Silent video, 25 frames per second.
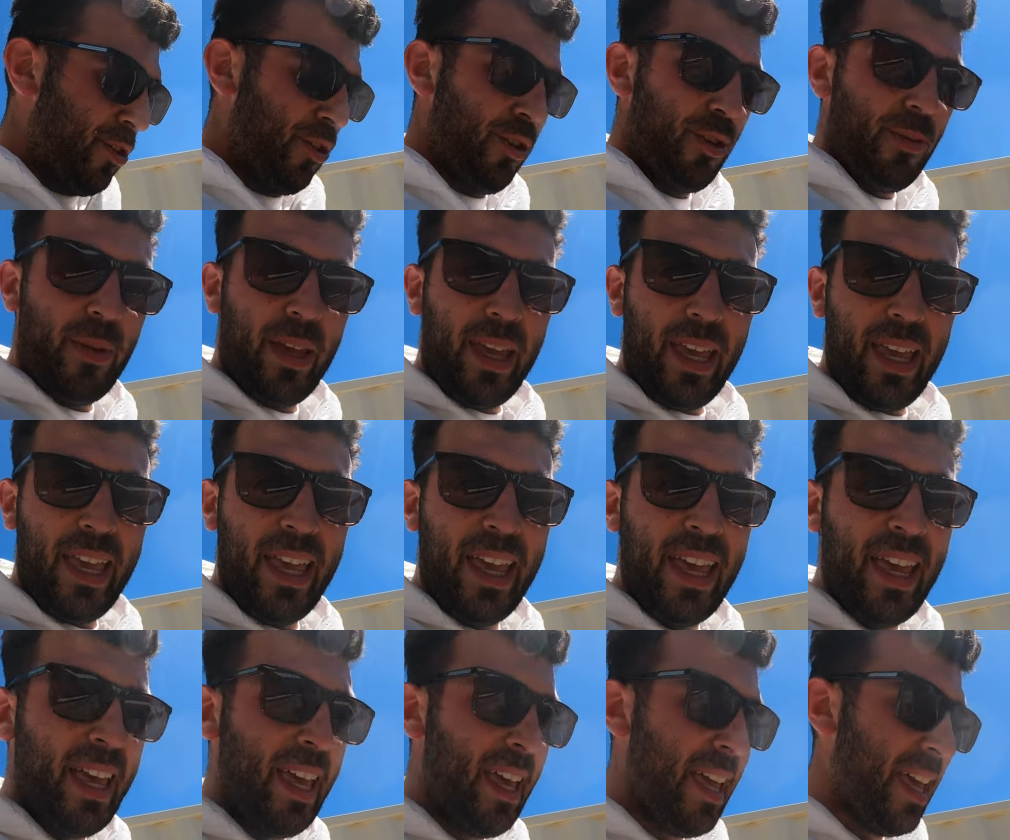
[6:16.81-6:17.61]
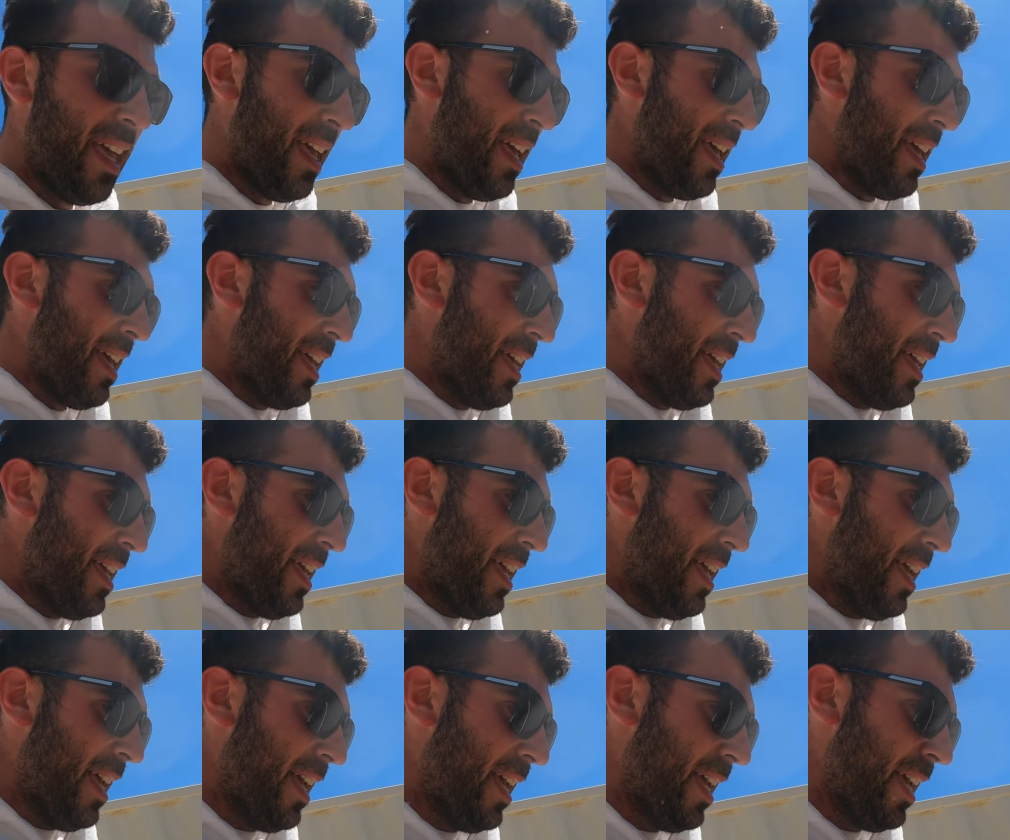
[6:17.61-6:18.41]
Took how, me. How bad the
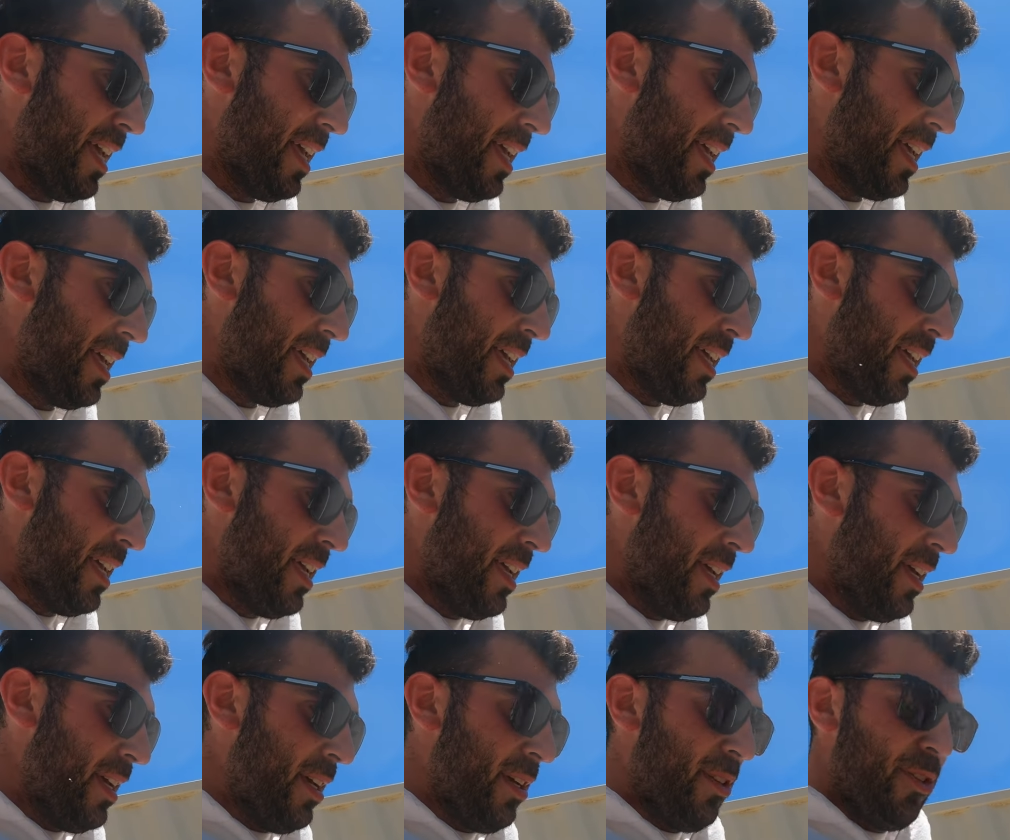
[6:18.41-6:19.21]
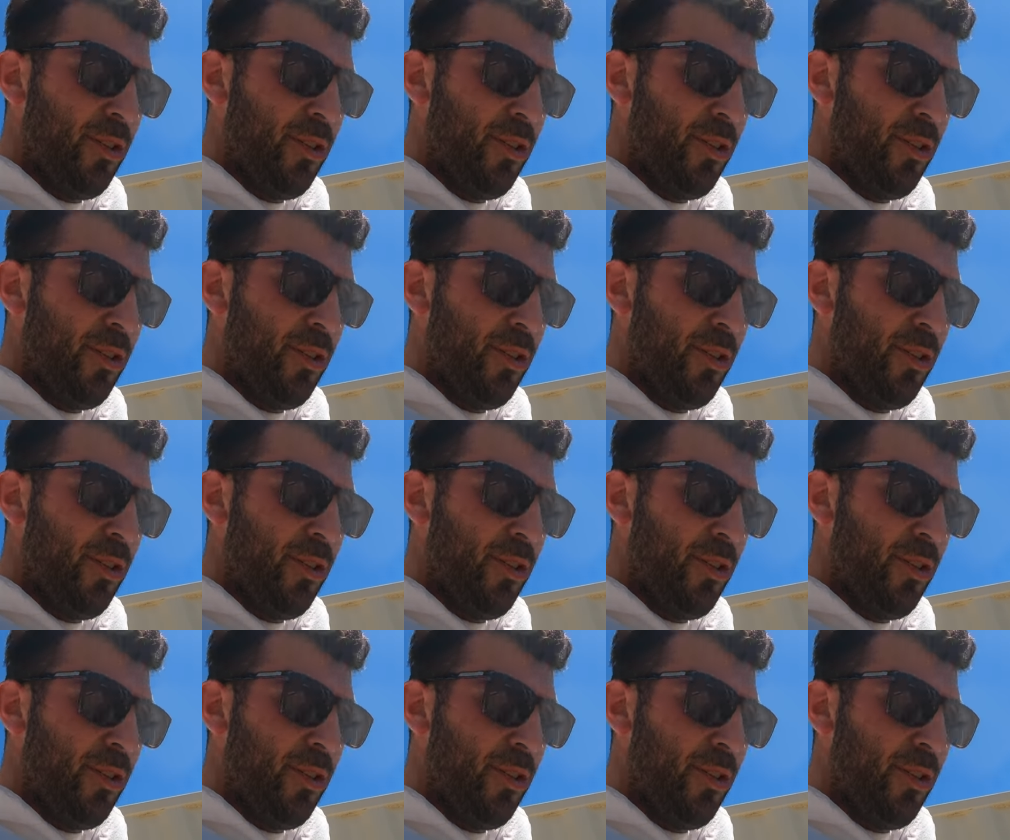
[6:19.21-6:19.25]
water gets down there?